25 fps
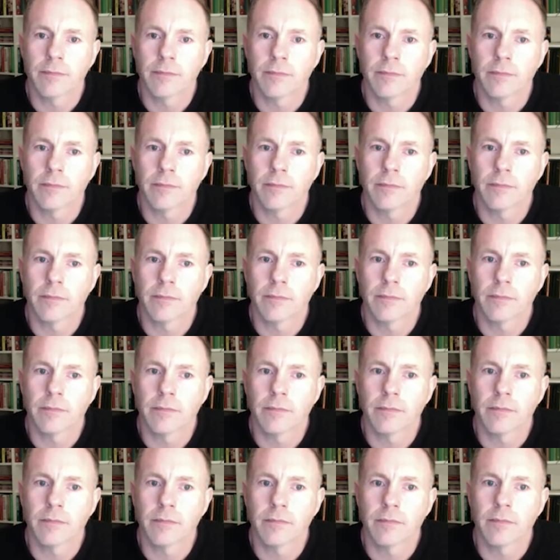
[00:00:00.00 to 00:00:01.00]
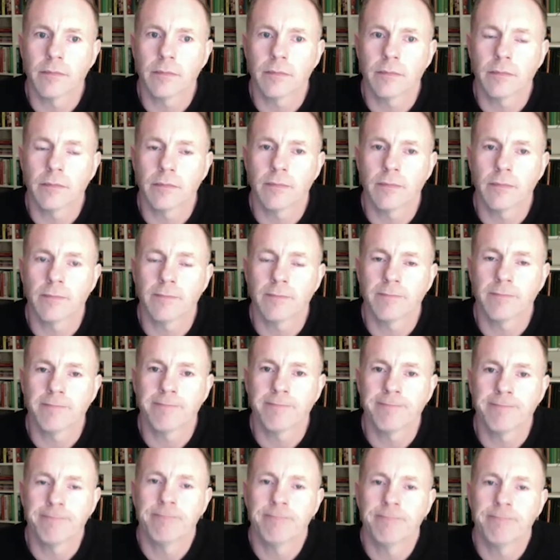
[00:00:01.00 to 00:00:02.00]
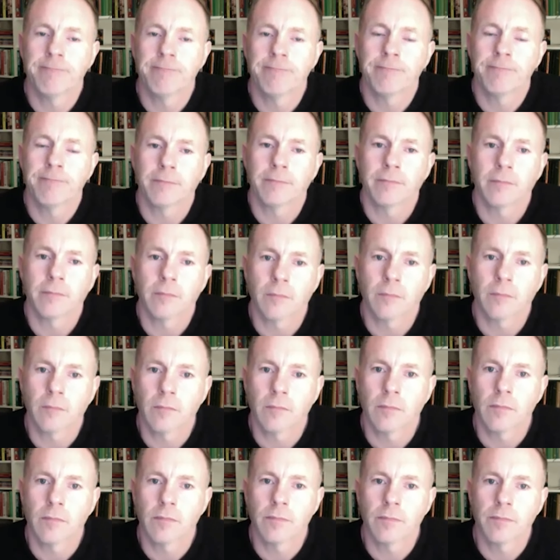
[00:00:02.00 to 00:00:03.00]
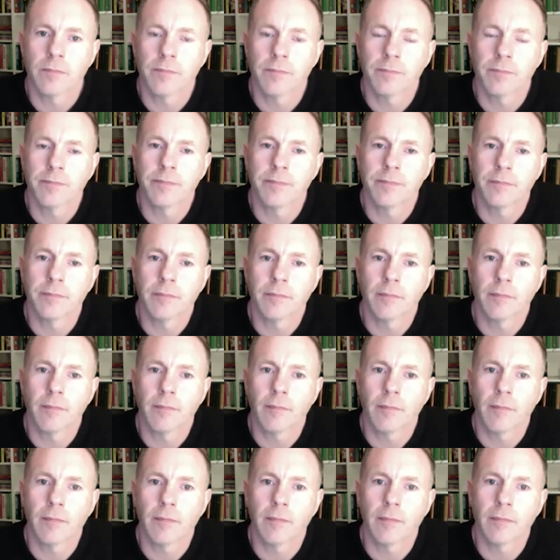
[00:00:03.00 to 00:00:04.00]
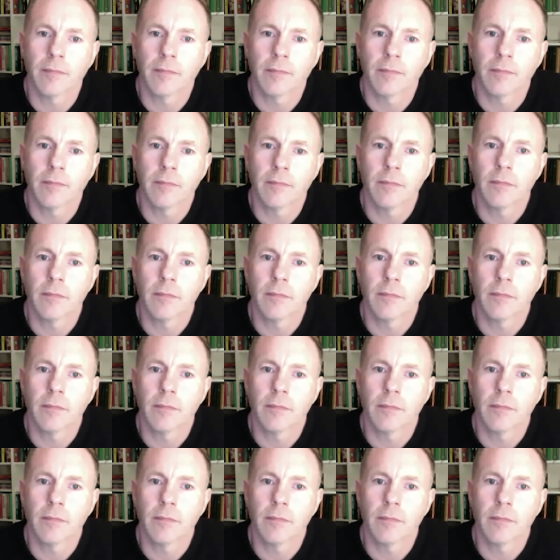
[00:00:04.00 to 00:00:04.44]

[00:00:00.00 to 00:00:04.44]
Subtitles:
The person shown says nothing.